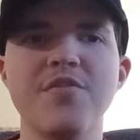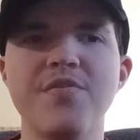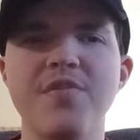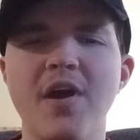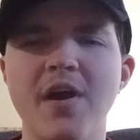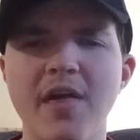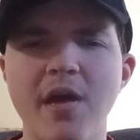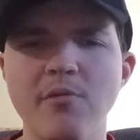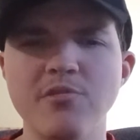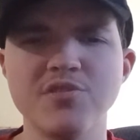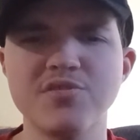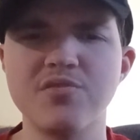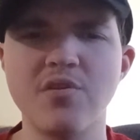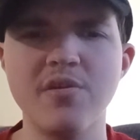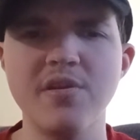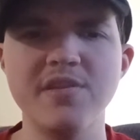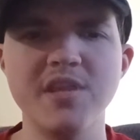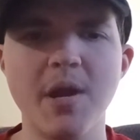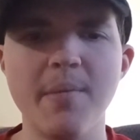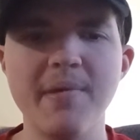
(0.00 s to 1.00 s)
thought I was
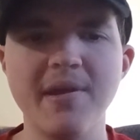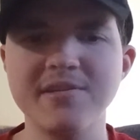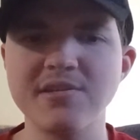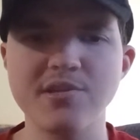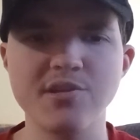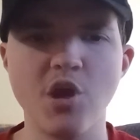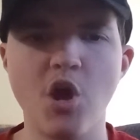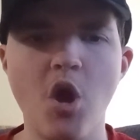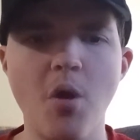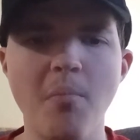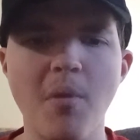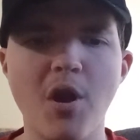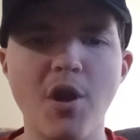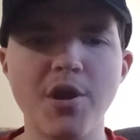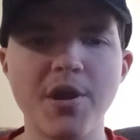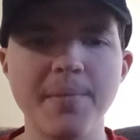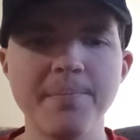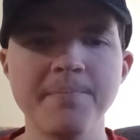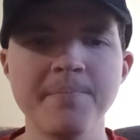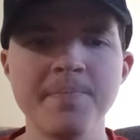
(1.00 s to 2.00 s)
thrown in there because it's
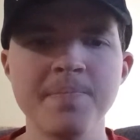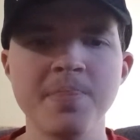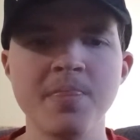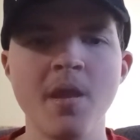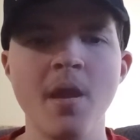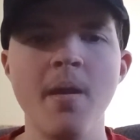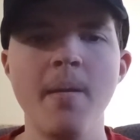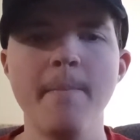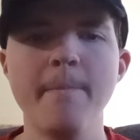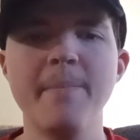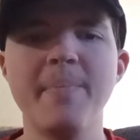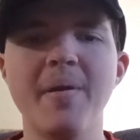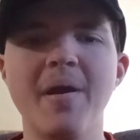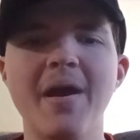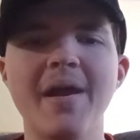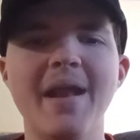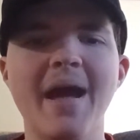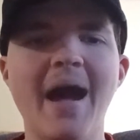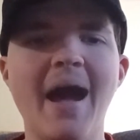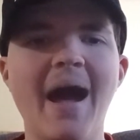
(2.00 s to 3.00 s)
Hallmark.
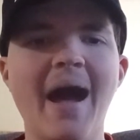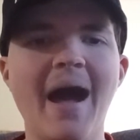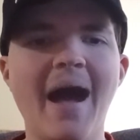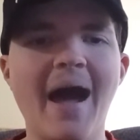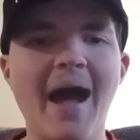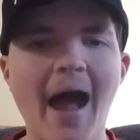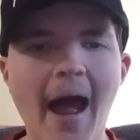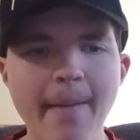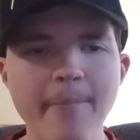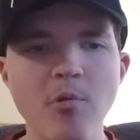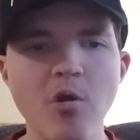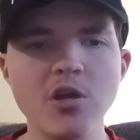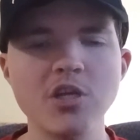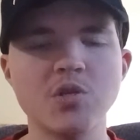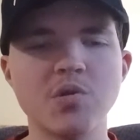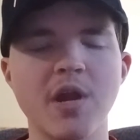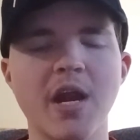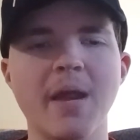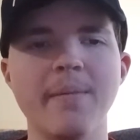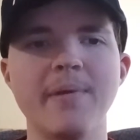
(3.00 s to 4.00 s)
But I'm going
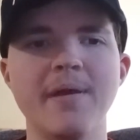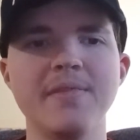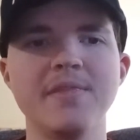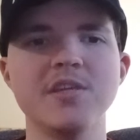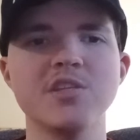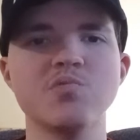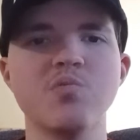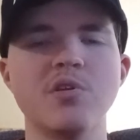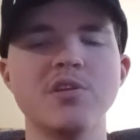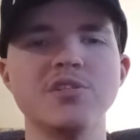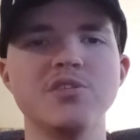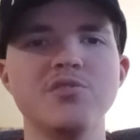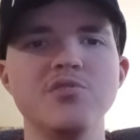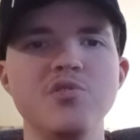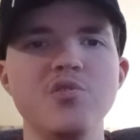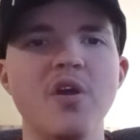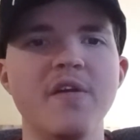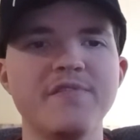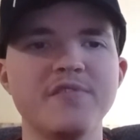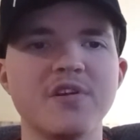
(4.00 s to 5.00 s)
to recommend this one to
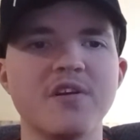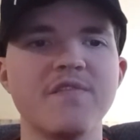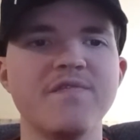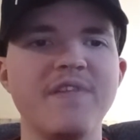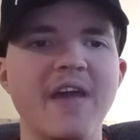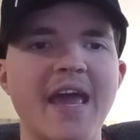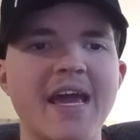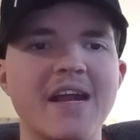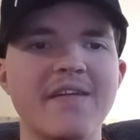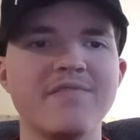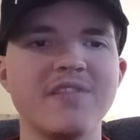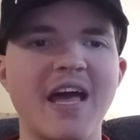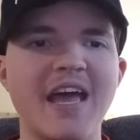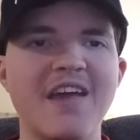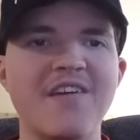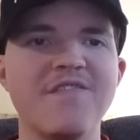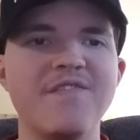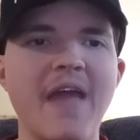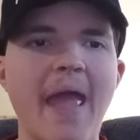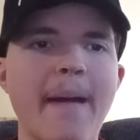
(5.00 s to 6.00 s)
you if you're a fan of,
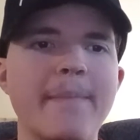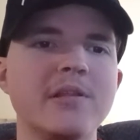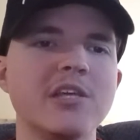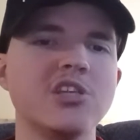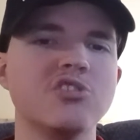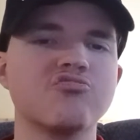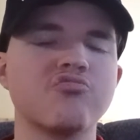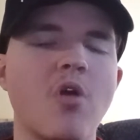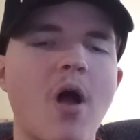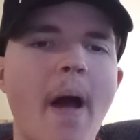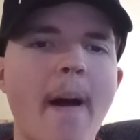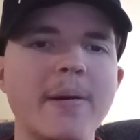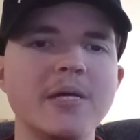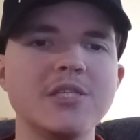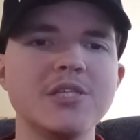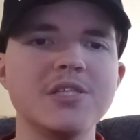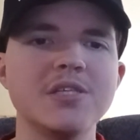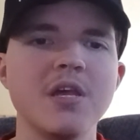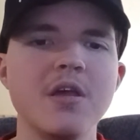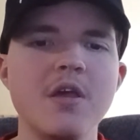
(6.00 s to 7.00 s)
like, family
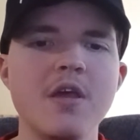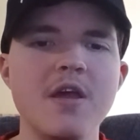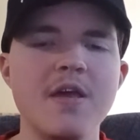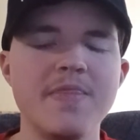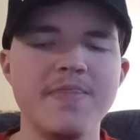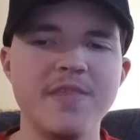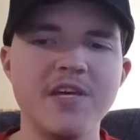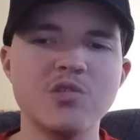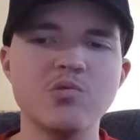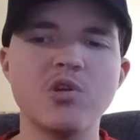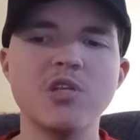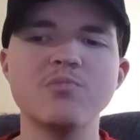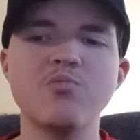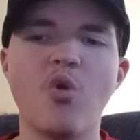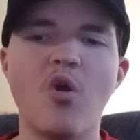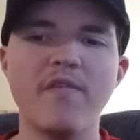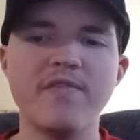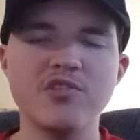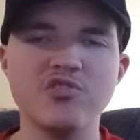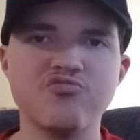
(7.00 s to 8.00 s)
dramas. This one is
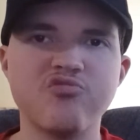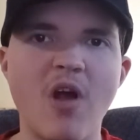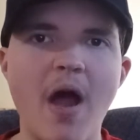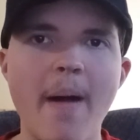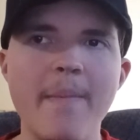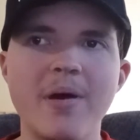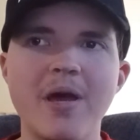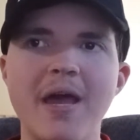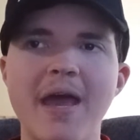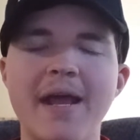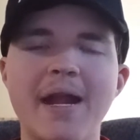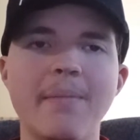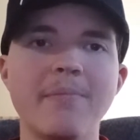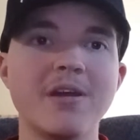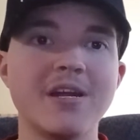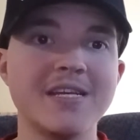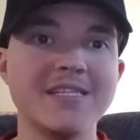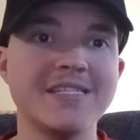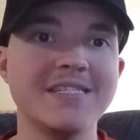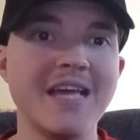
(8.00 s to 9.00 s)
more of a drama, and I'm
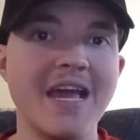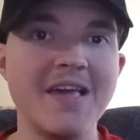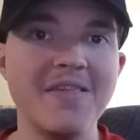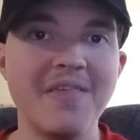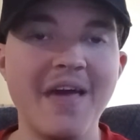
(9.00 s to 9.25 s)
going to say